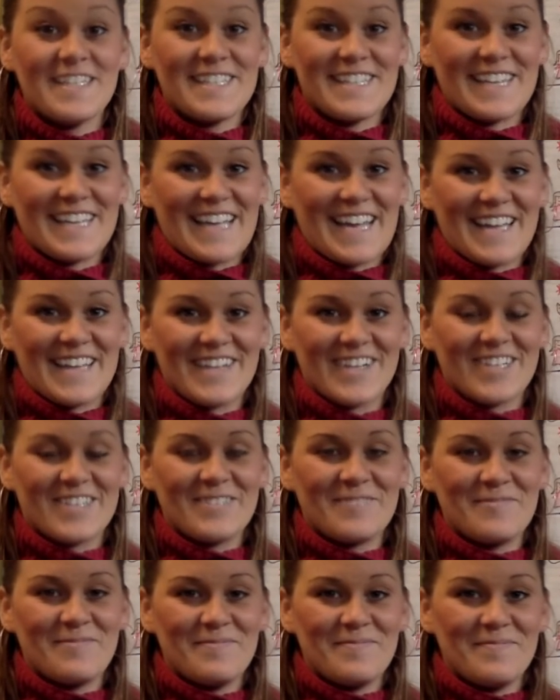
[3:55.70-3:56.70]
together.
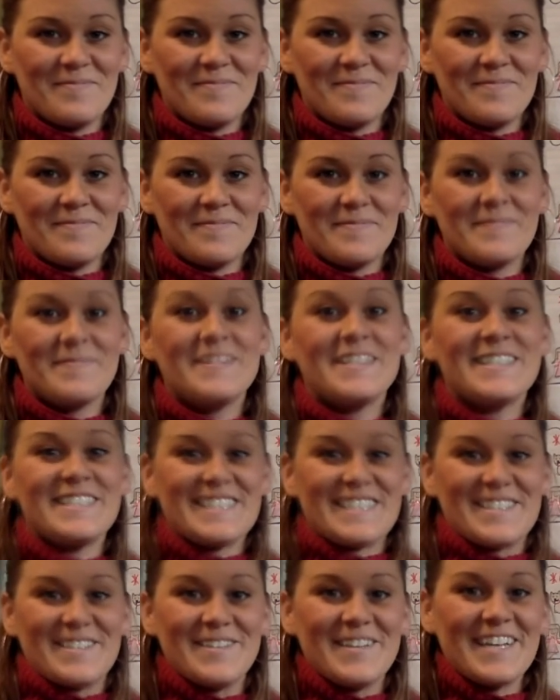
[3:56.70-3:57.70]

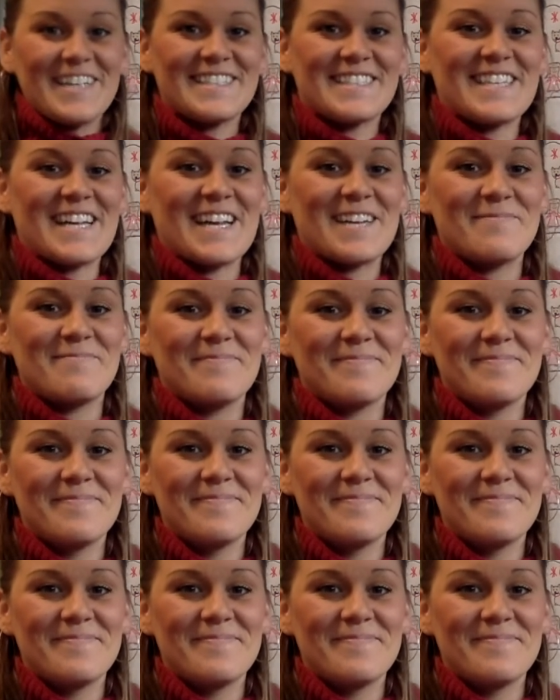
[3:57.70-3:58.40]
See you next time.